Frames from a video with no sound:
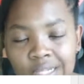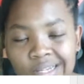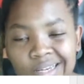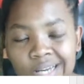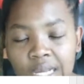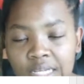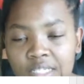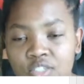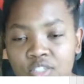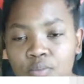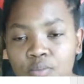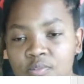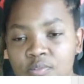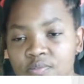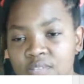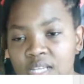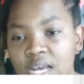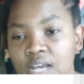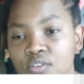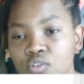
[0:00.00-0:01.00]
like in terms of
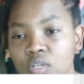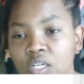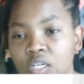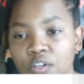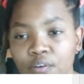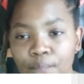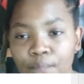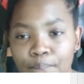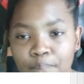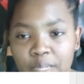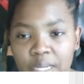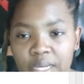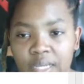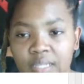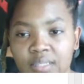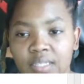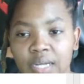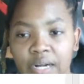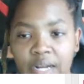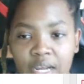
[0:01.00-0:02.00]
size, you can compare
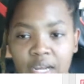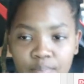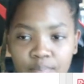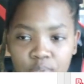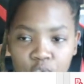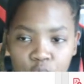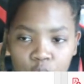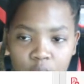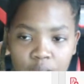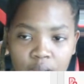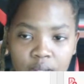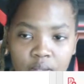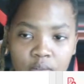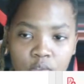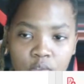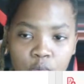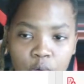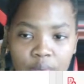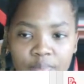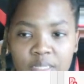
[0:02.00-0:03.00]
the rand per
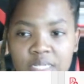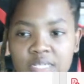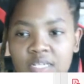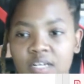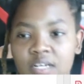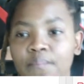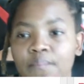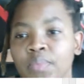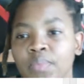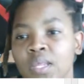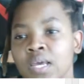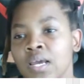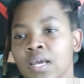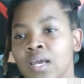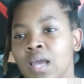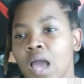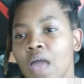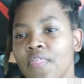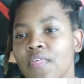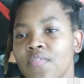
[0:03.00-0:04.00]
square meter.
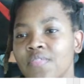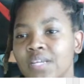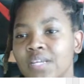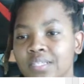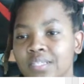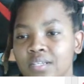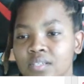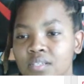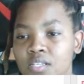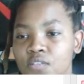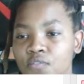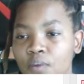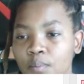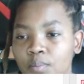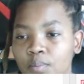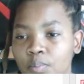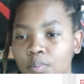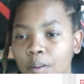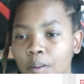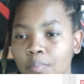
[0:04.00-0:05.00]
And then the distance from
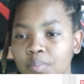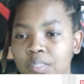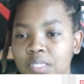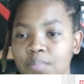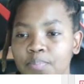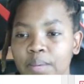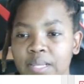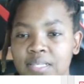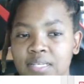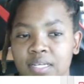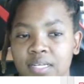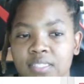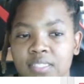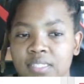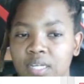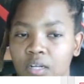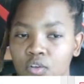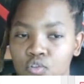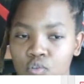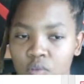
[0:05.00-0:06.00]
the property basically
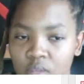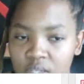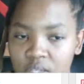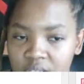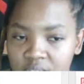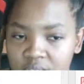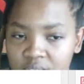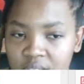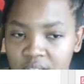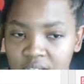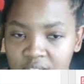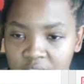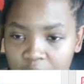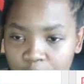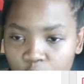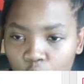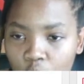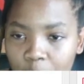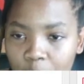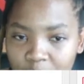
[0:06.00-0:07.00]
tells you this is in the same
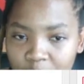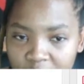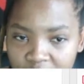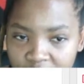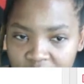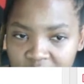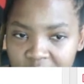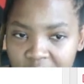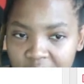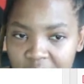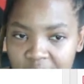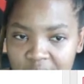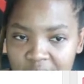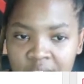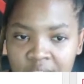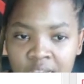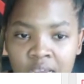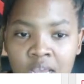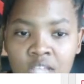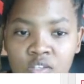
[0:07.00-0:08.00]
complex, right?
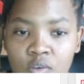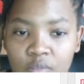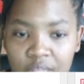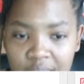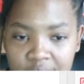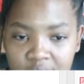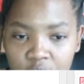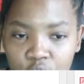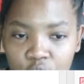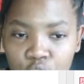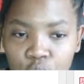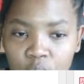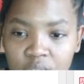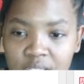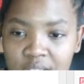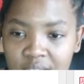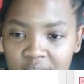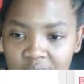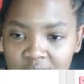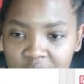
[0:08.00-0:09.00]
So these are
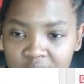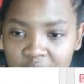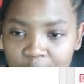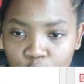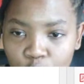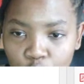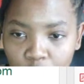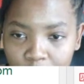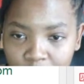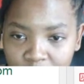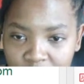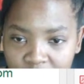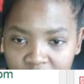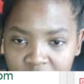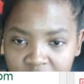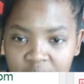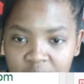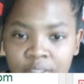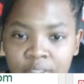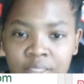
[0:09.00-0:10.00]
units in the same
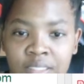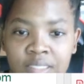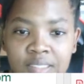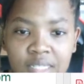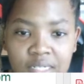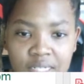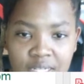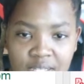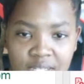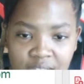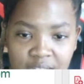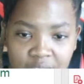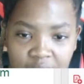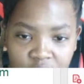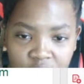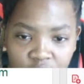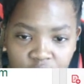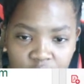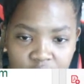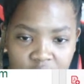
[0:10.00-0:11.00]
complex that are
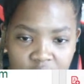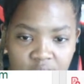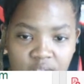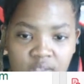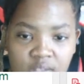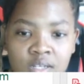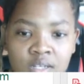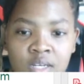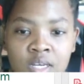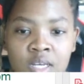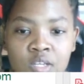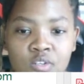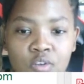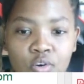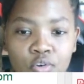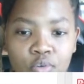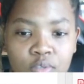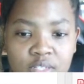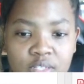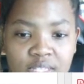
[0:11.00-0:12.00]
selling for this. So
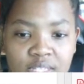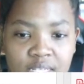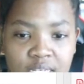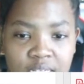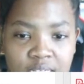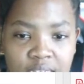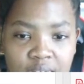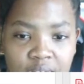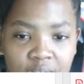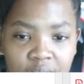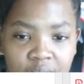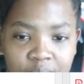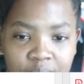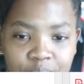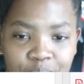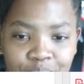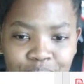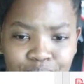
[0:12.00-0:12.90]
you'll see here,